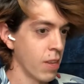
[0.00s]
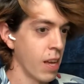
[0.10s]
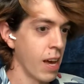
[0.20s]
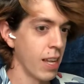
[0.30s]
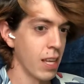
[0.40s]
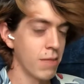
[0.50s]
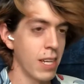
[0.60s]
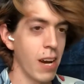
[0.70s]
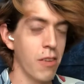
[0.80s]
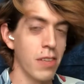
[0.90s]
had left it
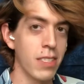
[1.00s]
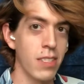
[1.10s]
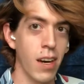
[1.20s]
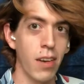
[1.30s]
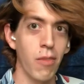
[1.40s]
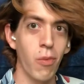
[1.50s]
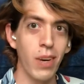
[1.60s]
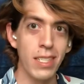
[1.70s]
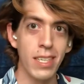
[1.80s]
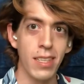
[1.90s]
out in the sun
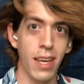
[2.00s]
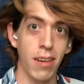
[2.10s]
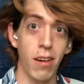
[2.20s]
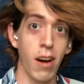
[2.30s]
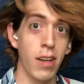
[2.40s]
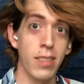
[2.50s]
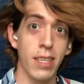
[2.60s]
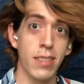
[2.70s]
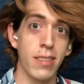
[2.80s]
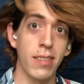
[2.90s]
one like a hot
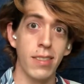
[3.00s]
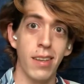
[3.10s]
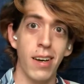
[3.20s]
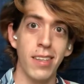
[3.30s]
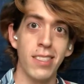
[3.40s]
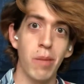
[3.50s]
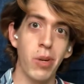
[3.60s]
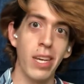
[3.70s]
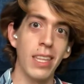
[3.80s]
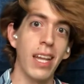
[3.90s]
Texas summer
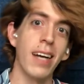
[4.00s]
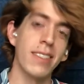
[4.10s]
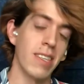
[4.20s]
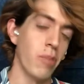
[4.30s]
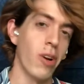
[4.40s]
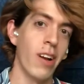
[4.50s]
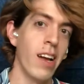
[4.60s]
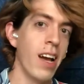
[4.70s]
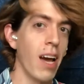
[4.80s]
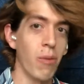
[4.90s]
day last summer,
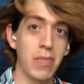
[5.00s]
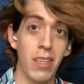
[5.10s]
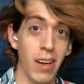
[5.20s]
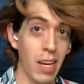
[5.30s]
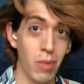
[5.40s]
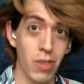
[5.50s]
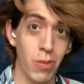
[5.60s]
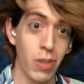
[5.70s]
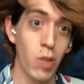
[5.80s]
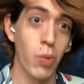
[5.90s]
and was not able to
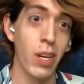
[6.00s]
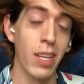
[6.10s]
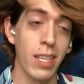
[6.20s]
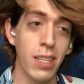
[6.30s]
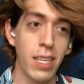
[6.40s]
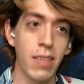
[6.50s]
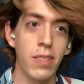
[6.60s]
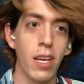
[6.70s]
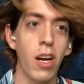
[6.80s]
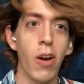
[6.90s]
recuperate it. Like the leaves,
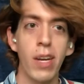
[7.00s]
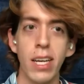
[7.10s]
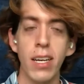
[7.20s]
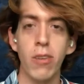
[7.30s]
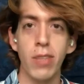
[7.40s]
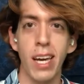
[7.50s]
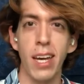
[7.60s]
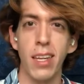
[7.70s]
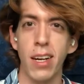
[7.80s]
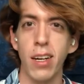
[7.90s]
it already only had
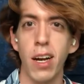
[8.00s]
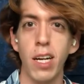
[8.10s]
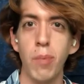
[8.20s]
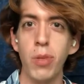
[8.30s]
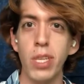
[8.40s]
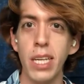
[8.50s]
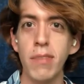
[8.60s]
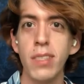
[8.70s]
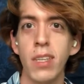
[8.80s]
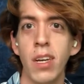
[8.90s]
like a couple
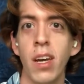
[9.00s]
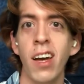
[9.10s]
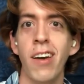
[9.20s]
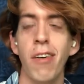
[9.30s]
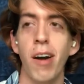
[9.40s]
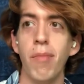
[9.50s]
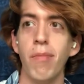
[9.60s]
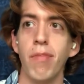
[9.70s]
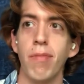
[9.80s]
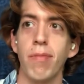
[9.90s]
leaves
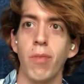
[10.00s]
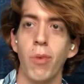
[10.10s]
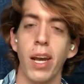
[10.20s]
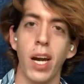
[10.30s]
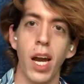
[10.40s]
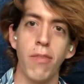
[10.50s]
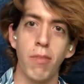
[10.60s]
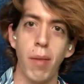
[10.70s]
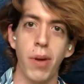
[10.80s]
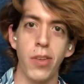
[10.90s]
when I got it from my
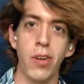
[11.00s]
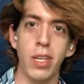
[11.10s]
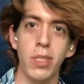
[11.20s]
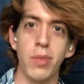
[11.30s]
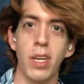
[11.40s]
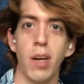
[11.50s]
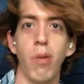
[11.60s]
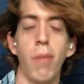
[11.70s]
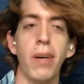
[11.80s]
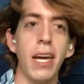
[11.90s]
mother, because it was like a
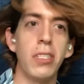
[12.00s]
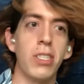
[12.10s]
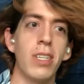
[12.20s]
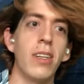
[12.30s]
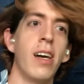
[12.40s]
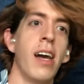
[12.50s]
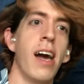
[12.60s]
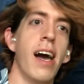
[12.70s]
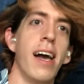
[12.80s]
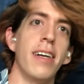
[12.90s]
propagation,
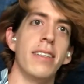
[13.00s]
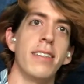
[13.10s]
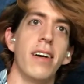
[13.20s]
and